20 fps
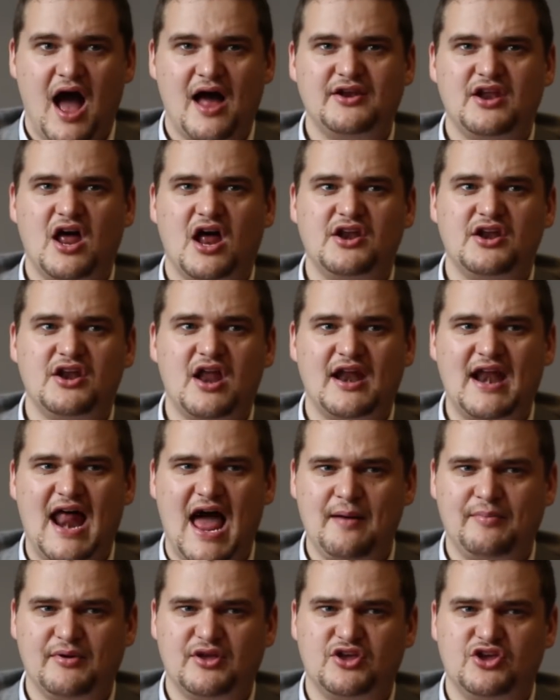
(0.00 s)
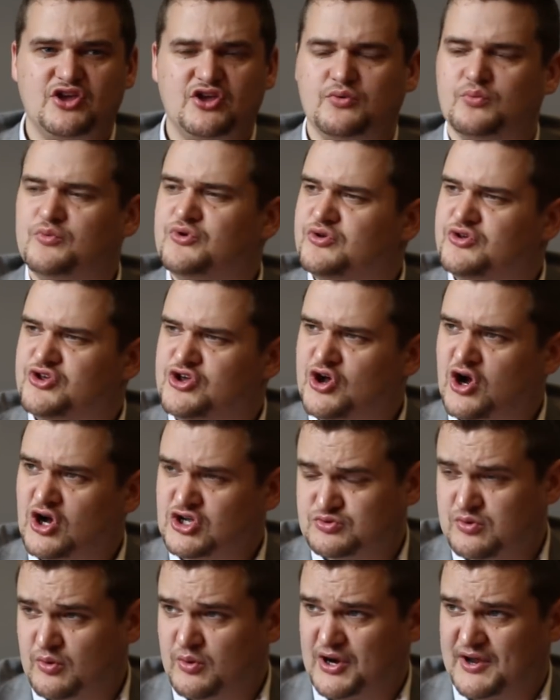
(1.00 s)
And Abby, you
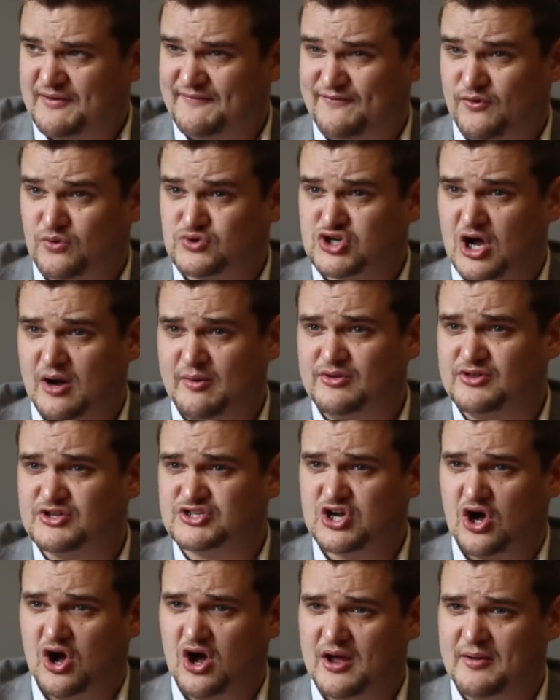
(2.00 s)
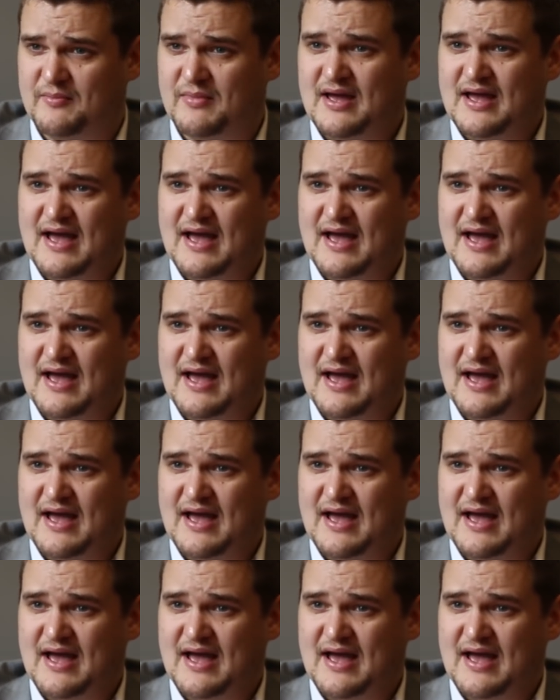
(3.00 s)
guys were working full time at the time.